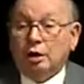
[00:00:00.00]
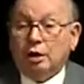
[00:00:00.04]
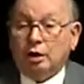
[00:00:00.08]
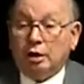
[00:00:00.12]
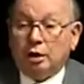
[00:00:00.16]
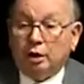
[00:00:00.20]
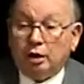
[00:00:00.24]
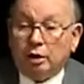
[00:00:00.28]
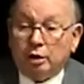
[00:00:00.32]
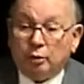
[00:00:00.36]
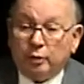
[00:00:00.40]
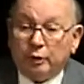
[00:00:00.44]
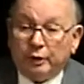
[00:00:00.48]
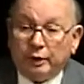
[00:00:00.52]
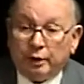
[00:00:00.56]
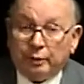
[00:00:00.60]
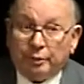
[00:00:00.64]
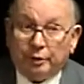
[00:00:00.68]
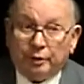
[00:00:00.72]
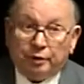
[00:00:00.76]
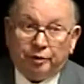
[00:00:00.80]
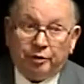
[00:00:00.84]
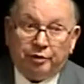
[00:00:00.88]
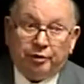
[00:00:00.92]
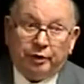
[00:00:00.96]
and it weighed
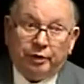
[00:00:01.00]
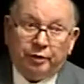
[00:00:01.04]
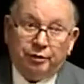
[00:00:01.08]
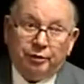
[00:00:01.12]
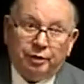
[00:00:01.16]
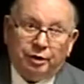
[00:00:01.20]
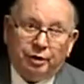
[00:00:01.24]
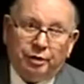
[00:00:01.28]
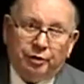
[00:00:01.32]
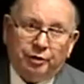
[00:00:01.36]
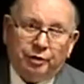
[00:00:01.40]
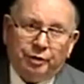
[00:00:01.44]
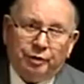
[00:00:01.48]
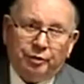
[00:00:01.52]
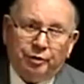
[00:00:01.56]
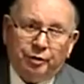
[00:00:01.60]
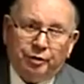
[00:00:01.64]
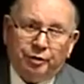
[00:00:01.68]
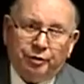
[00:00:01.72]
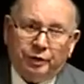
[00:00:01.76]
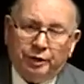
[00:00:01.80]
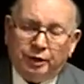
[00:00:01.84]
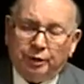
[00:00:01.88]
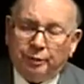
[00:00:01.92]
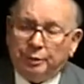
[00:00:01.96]
about
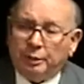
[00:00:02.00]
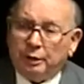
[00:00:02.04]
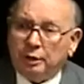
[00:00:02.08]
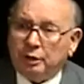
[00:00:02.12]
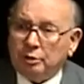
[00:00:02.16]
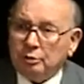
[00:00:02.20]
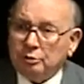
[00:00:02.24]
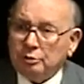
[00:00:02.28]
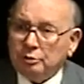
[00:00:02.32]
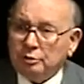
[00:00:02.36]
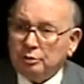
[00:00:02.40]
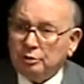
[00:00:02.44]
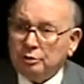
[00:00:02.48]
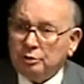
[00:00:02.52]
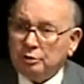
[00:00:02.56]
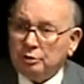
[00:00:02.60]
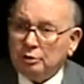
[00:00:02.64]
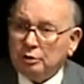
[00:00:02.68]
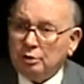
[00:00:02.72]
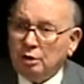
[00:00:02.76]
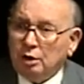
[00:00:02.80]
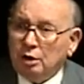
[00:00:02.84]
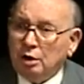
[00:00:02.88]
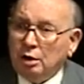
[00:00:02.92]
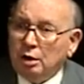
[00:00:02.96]
75 pounds.
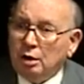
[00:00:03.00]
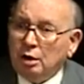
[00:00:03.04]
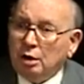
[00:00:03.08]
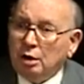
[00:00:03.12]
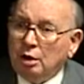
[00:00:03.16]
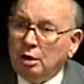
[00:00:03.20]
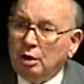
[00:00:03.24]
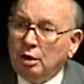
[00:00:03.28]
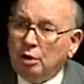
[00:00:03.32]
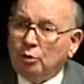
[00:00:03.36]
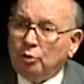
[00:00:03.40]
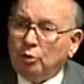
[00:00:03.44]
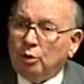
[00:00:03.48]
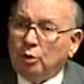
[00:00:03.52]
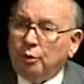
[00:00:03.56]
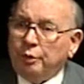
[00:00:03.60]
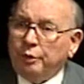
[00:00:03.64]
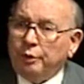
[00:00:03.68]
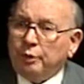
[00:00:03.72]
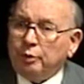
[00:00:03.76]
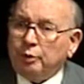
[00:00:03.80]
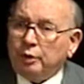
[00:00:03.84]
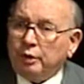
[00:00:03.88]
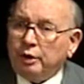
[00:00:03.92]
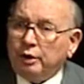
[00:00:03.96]
Well, we
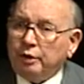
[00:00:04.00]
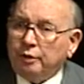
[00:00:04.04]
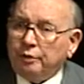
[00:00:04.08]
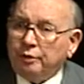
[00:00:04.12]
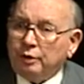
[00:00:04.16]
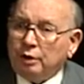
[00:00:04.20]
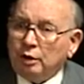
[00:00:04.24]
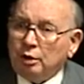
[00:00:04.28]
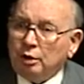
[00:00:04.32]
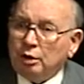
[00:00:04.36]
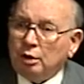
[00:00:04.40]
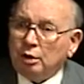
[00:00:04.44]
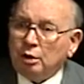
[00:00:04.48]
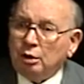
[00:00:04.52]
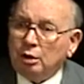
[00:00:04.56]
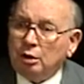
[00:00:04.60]
were given it.